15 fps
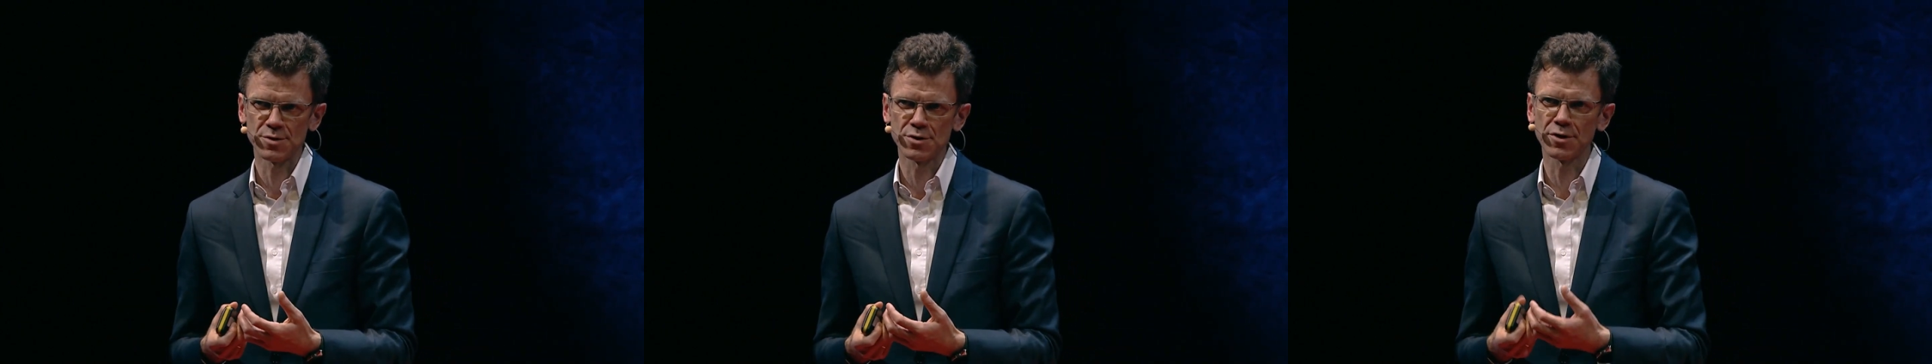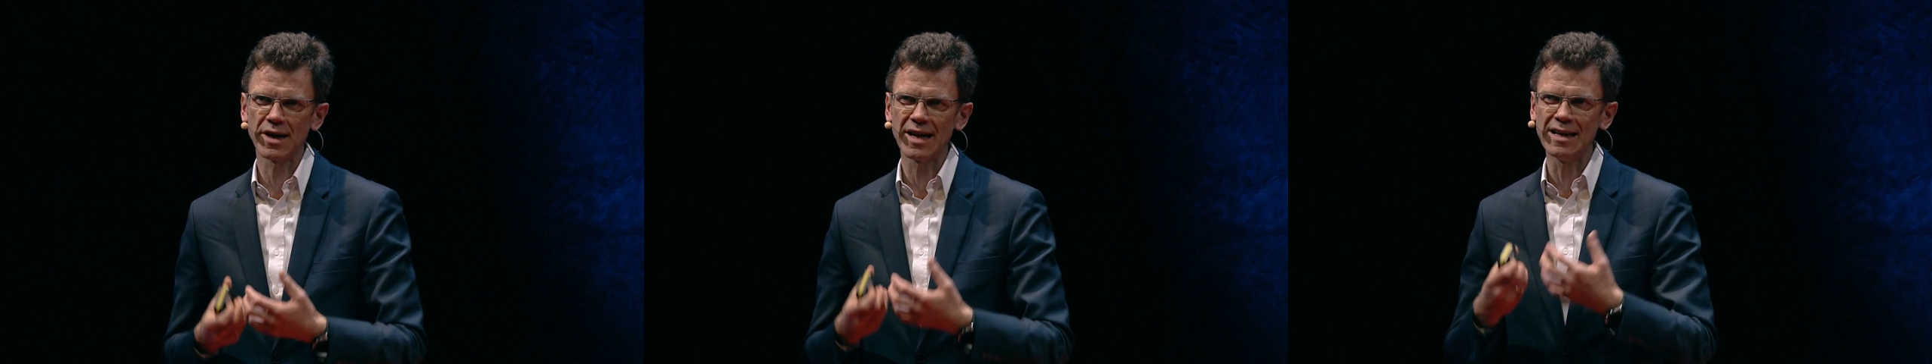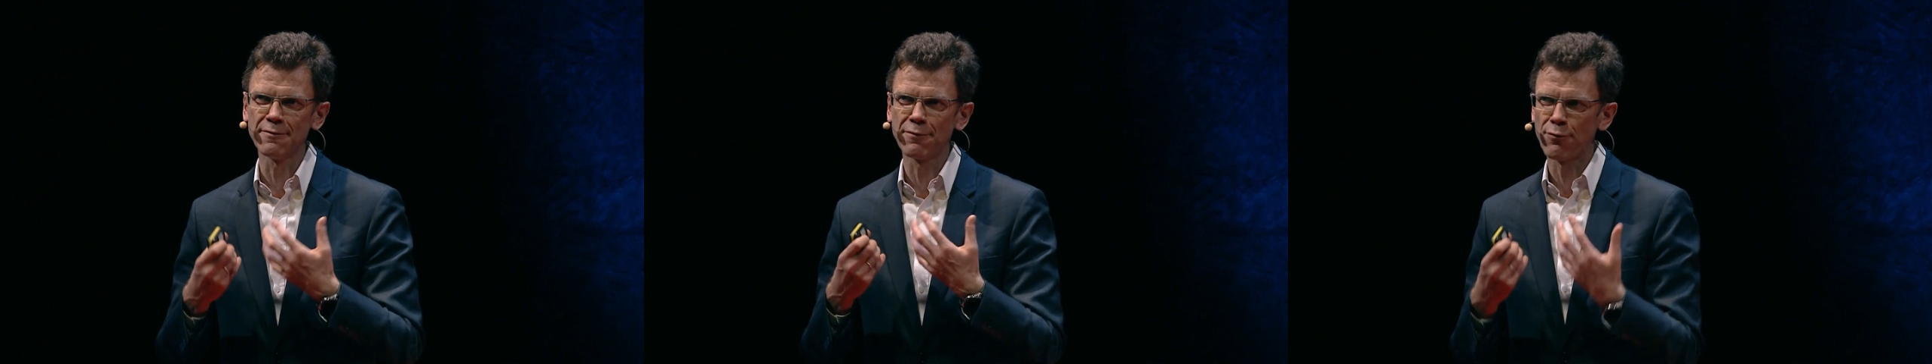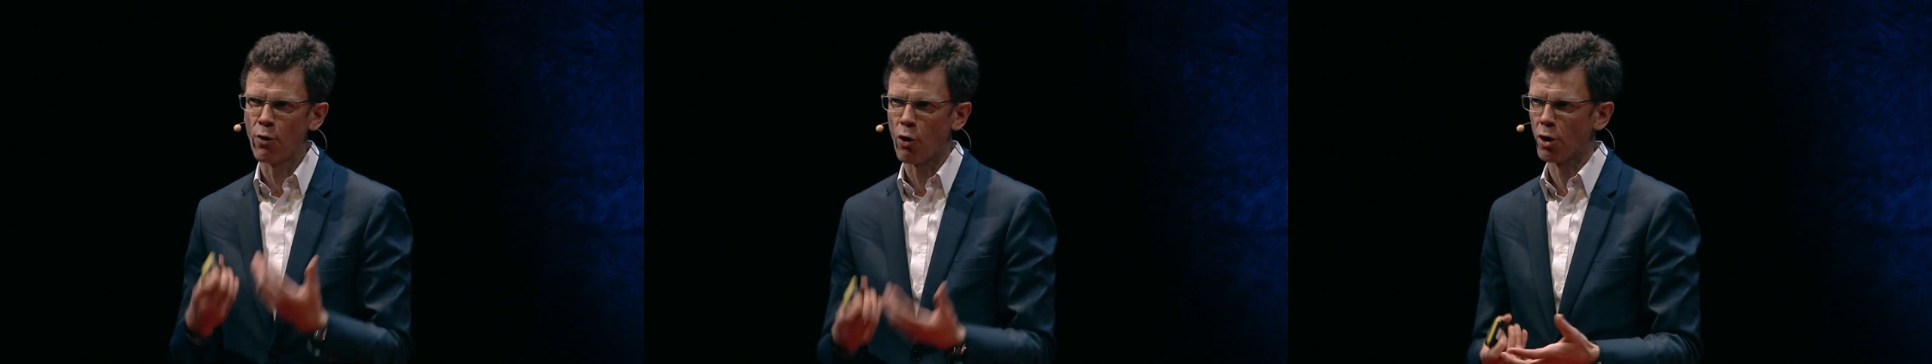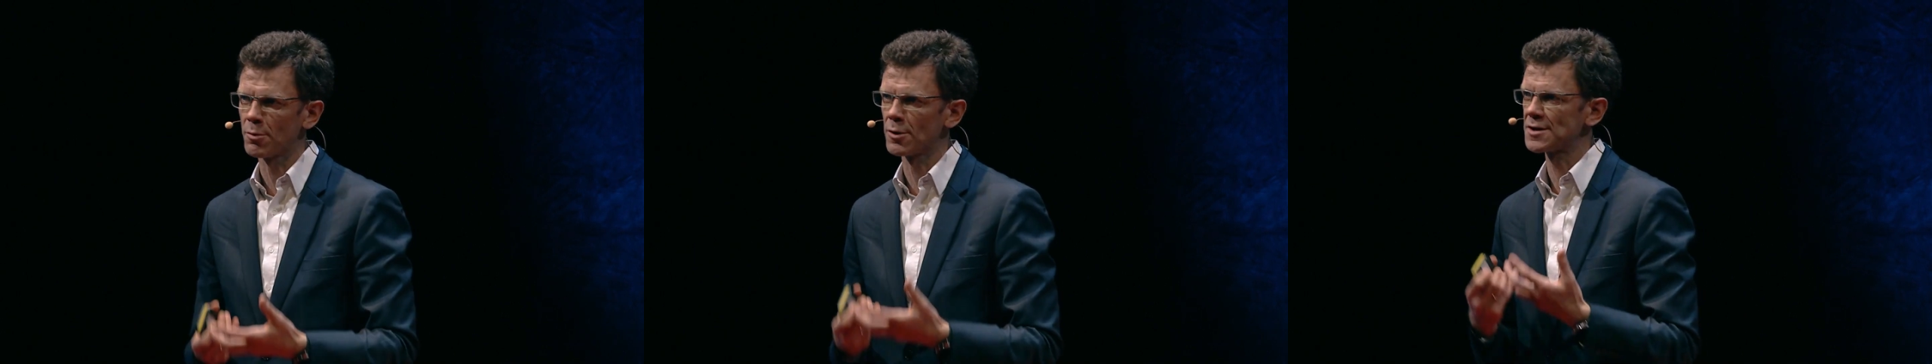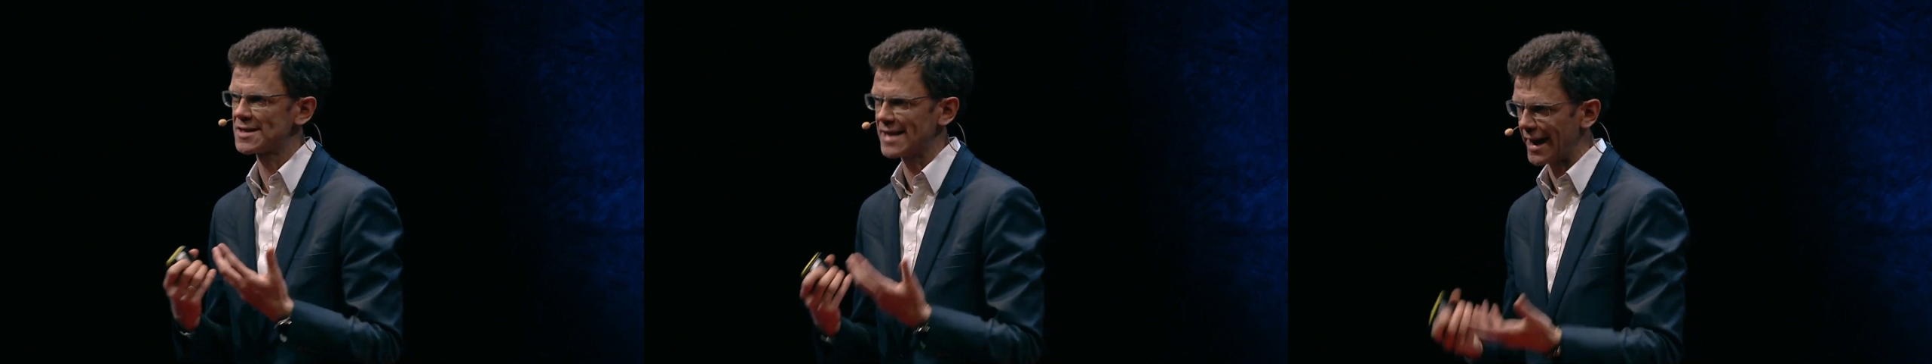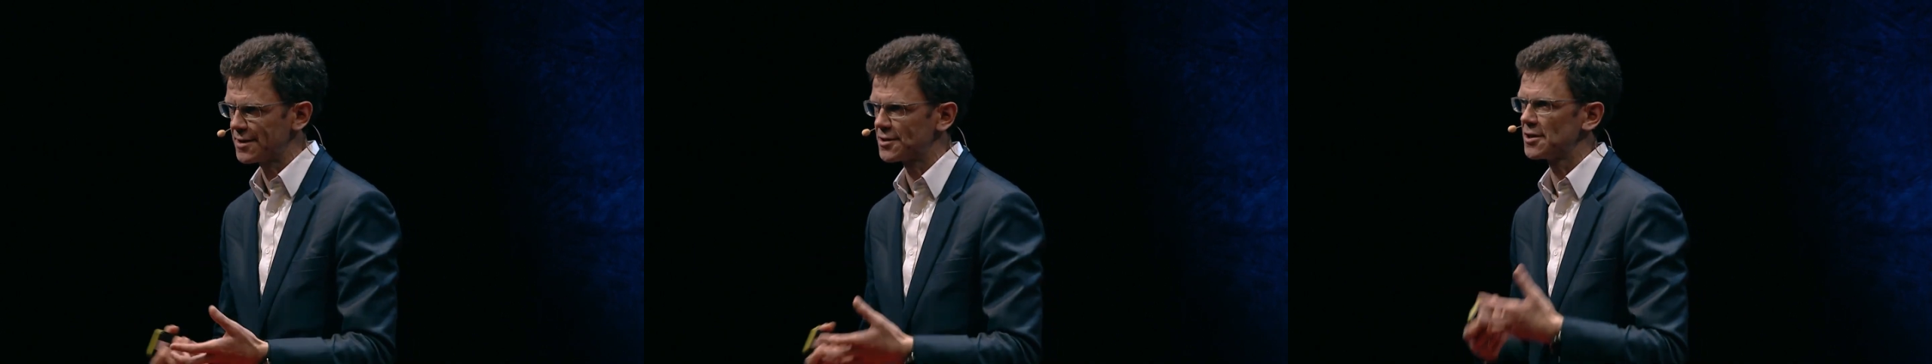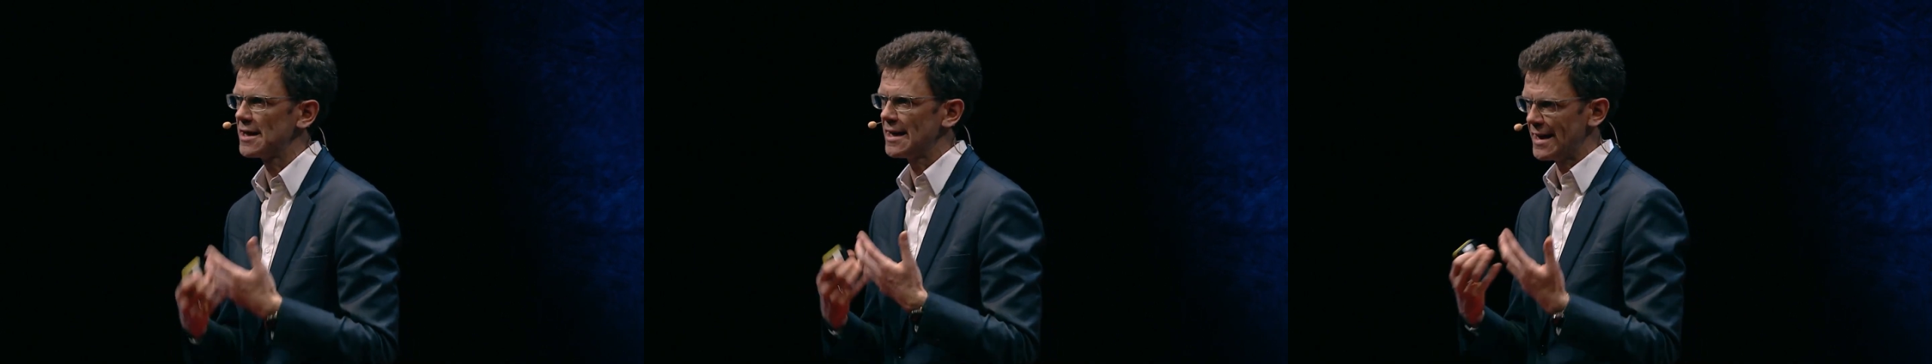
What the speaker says: So the informal sector